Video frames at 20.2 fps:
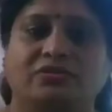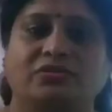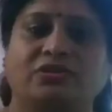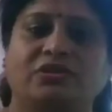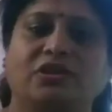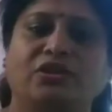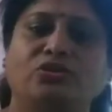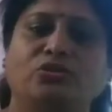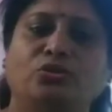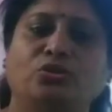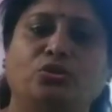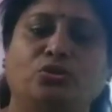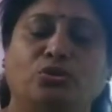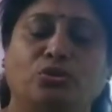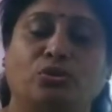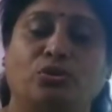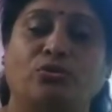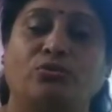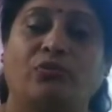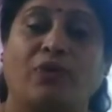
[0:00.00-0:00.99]
Children, do you
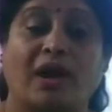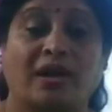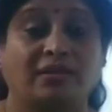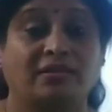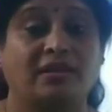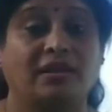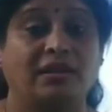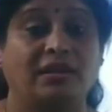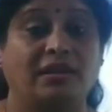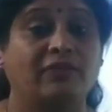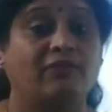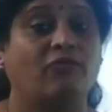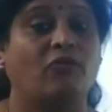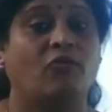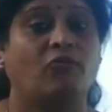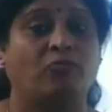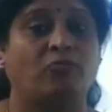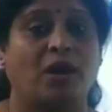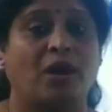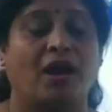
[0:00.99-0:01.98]
know why the leaf
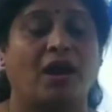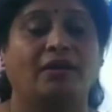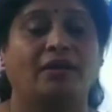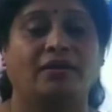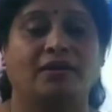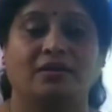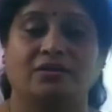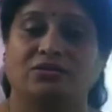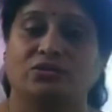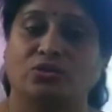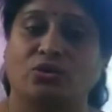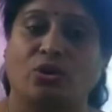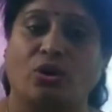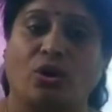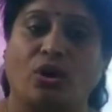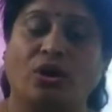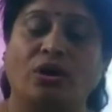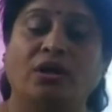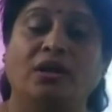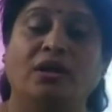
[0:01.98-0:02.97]
of plant is
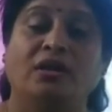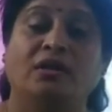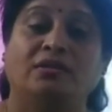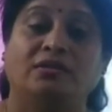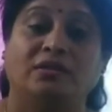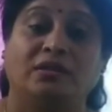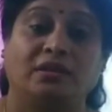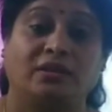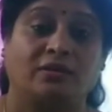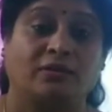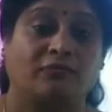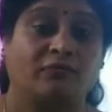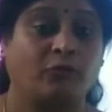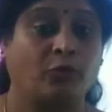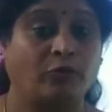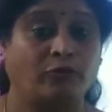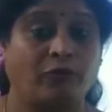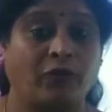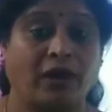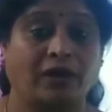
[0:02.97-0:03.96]
called the
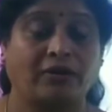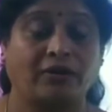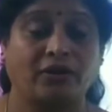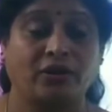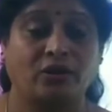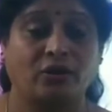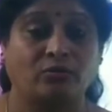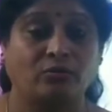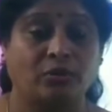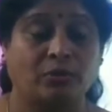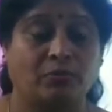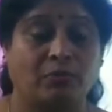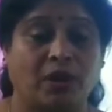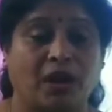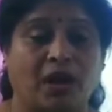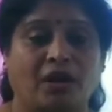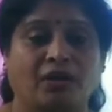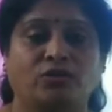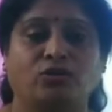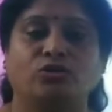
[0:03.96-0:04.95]
food factory of the
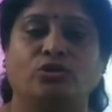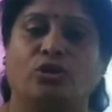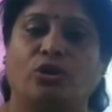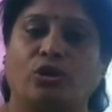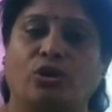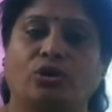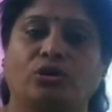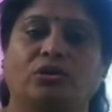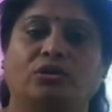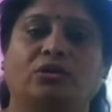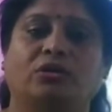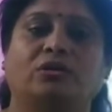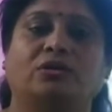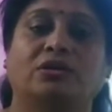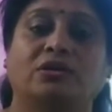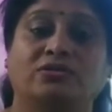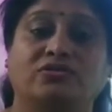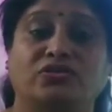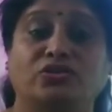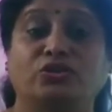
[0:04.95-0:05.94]
plant or the
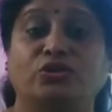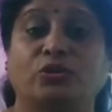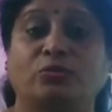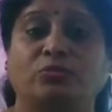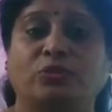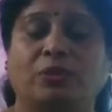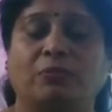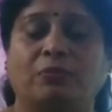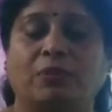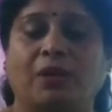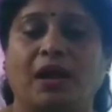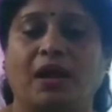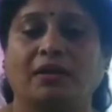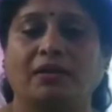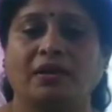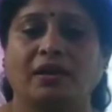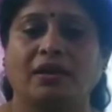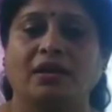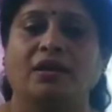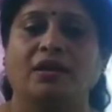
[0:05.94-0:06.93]
kitchen of the
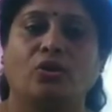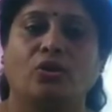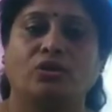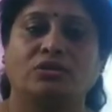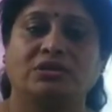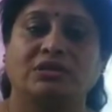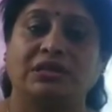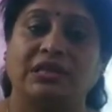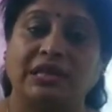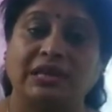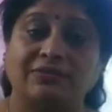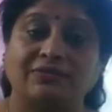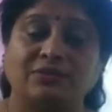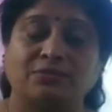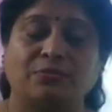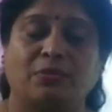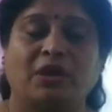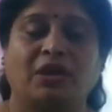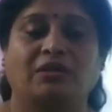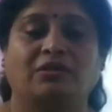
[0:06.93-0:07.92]
plant? Because leaves
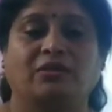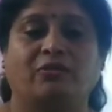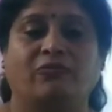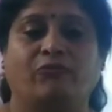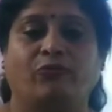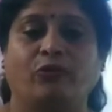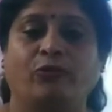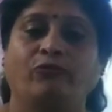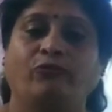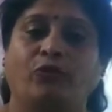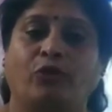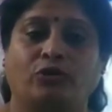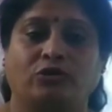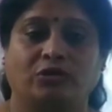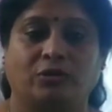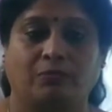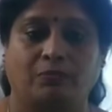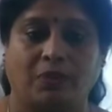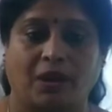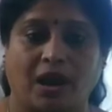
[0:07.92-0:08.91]
make the food for
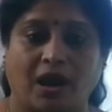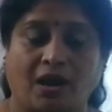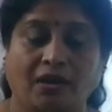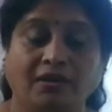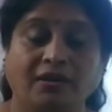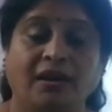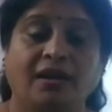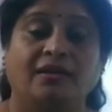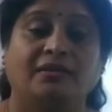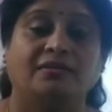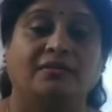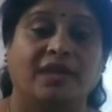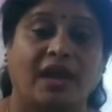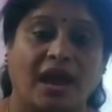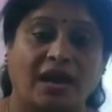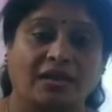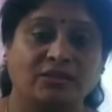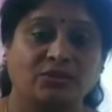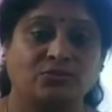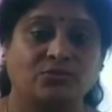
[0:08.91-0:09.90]
the plant.
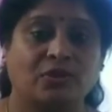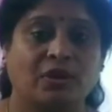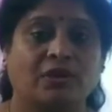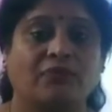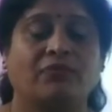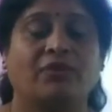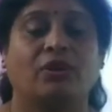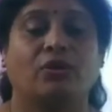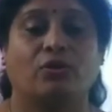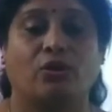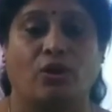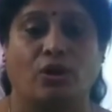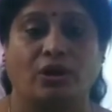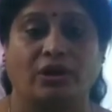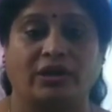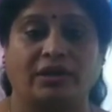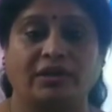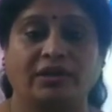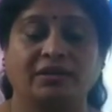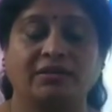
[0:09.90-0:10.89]
That's why we call
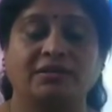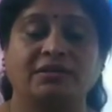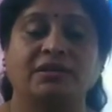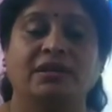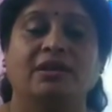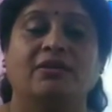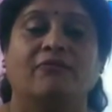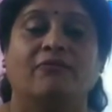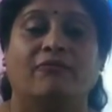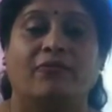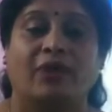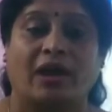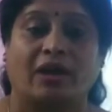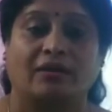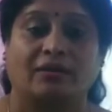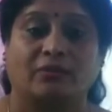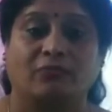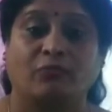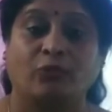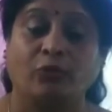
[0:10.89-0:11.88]
it
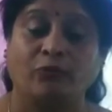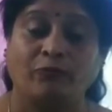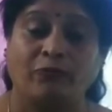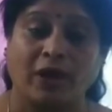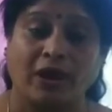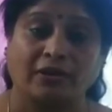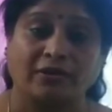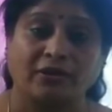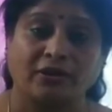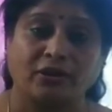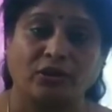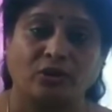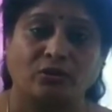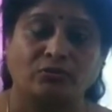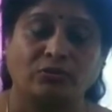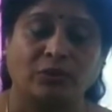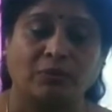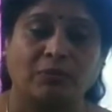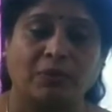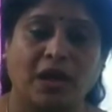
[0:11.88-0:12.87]
food factory of
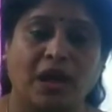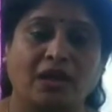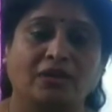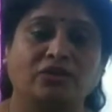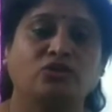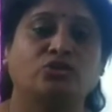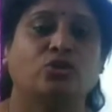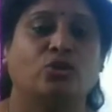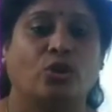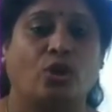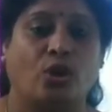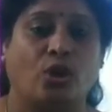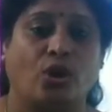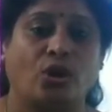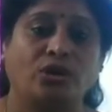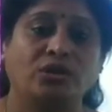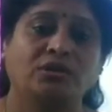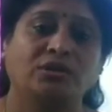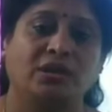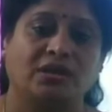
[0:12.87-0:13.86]
the plant
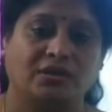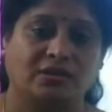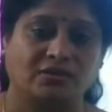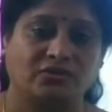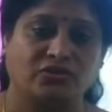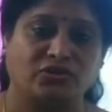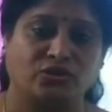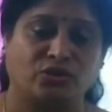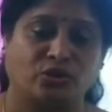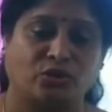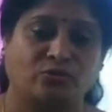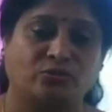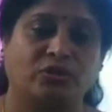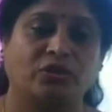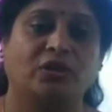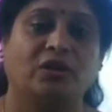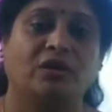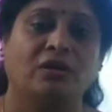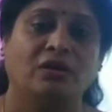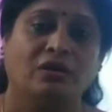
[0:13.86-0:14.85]
or the kitchen of
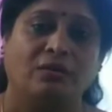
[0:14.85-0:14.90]
the